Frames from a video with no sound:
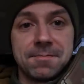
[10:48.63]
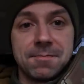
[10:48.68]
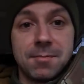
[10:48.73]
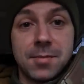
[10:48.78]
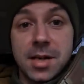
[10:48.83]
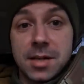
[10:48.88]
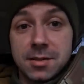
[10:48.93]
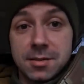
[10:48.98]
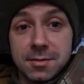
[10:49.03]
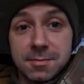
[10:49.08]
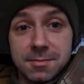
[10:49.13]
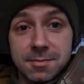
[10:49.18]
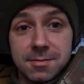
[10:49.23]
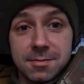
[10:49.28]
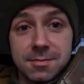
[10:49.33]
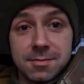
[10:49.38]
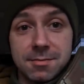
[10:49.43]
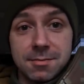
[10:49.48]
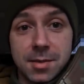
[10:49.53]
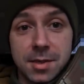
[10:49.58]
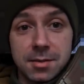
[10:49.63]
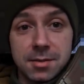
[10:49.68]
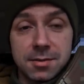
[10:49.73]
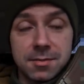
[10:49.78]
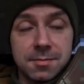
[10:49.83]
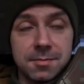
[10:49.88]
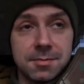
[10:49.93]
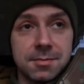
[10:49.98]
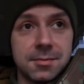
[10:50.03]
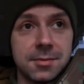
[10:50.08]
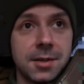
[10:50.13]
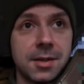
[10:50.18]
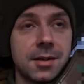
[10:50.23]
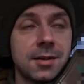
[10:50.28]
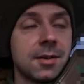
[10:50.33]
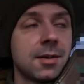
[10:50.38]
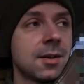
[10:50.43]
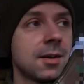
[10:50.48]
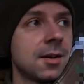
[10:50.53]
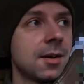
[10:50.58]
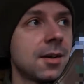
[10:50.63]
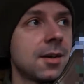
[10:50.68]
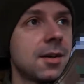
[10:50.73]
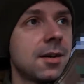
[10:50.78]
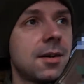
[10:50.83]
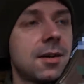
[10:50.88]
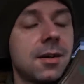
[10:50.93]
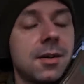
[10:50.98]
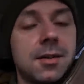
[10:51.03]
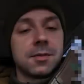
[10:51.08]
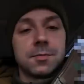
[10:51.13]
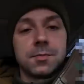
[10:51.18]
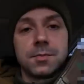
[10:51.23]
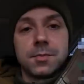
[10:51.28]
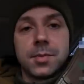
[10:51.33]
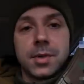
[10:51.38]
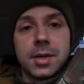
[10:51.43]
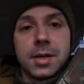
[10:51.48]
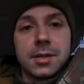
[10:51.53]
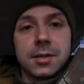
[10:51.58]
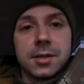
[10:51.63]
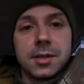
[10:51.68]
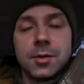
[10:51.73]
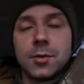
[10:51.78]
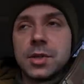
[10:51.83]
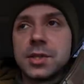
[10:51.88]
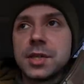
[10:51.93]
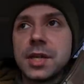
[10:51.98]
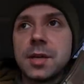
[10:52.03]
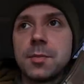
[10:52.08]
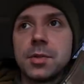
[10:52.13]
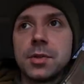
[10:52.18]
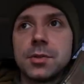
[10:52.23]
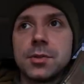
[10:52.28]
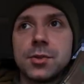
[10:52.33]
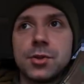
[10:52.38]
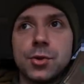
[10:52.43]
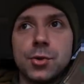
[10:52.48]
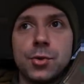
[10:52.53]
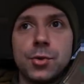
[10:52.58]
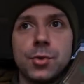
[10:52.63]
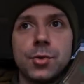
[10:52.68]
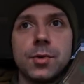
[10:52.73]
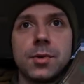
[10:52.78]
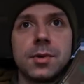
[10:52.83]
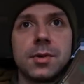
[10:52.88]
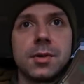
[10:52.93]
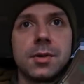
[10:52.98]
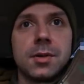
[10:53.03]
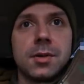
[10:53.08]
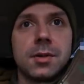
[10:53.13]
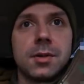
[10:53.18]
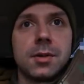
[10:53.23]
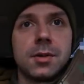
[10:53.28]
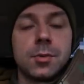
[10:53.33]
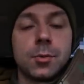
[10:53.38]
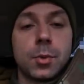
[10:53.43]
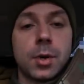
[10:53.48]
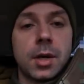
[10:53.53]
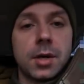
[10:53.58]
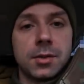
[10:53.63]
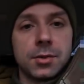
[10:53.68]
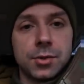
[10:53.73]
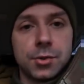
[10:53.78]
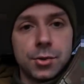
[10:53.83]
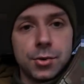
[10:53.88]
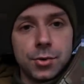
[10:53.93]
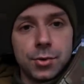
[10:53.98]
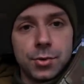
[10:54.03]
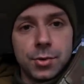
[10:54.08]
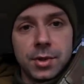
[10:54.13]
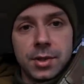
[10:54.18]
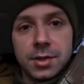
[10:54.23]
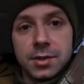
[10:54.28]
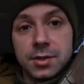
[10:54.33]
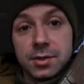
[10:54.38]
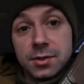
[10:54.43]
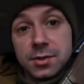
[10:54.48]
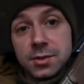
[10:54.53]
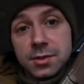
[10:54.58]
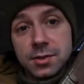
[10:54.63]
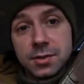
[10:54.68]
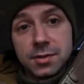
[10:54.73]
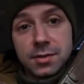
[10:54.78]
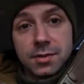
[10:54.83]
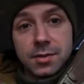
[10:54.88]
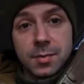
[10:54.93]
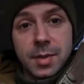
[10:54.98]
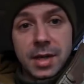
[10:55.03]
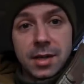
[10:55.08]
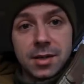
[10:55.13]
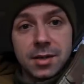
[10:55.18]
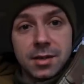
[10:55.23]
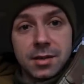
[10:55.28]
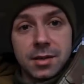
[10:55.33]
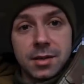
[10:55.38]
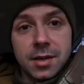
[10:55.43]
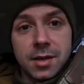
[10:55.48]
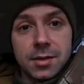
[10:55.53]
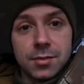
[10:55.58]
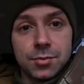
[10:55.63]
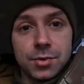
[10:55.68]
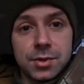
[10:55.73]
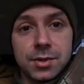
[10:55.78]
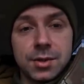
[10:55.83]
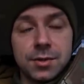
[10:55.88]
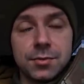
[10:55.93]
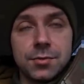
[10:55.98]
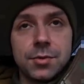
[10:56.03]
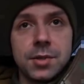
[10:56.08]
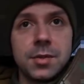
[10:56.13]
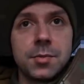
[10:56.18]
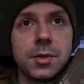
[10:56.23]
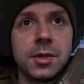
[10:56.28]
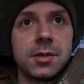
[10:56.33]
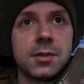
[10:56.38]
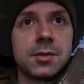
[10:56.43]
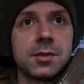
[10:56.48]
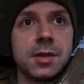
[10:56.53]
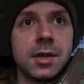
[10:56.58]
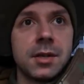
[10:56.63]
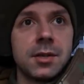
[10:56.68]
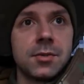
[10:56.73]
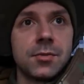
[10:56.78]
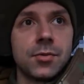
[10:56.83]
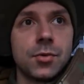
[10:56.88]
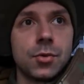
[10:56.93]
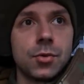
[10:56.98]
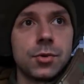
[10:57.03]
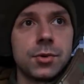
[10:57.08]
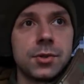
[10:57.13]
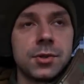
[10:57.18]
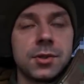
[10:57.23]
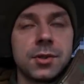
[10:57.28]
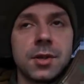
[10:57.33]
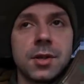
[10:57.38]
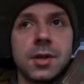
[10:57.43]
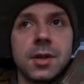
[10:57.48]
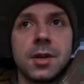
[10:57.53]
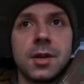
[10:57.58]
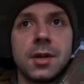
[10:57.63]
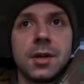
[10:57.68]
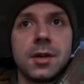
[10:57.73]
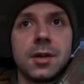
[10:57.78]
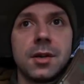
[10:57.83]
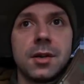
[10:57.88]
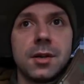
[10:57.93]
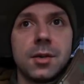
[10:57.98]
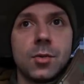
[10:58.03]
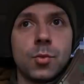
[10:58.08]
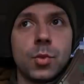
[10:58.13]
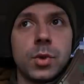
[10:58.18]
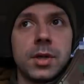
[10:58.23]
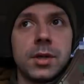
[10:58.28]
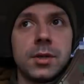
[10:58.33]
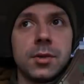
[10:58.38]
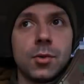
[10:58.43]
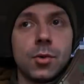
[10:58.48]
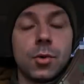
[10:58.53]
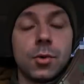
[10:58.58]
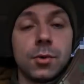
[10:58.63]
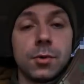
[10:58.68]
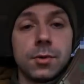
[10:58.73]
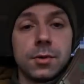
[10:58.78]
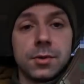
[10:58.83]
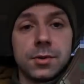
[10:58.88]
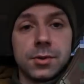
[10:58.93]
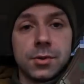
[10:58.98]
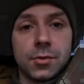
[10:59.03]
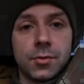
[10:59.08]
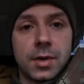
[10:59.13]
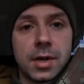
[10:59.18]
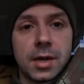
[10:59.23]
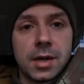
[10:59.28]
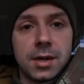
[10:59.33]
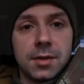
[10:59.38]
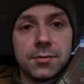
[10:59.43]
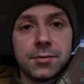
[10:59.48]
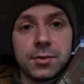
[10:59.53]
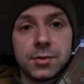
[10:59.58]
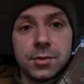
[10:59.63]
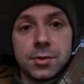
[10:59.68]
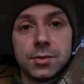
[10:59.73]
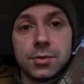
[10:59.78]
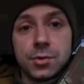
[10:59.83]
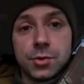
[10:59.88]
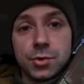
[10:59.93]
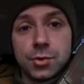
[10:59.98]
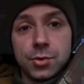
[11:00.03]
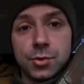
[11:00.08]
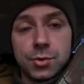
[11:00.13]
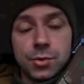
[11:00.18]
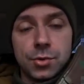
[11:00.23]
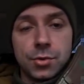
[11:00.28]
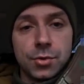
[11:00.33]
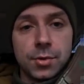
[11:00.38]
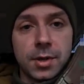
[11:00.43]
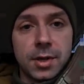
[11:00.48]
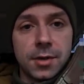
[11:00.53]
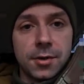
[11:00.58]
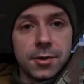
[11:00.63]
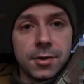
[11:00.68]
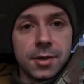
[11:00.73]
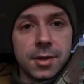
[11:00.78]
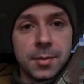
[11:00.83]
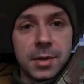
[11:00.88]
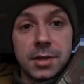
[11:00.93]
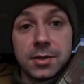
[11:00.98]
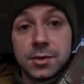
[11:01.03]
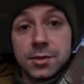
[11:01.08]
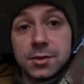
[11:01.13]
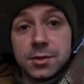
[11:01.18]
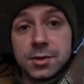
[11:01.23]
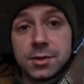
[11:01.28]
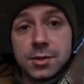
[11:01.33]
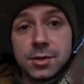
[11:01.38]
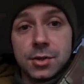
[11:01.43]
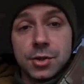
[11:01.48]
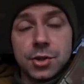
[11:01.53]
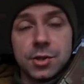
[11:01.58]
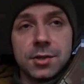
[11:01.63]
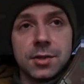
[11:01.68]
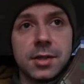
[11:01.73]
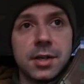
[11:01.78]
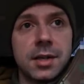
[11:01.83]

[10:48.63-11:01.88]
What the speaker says: Bottom, yeah. But he was able to run to his medic and receive treatment, and of course we all survived due to our commander's decision.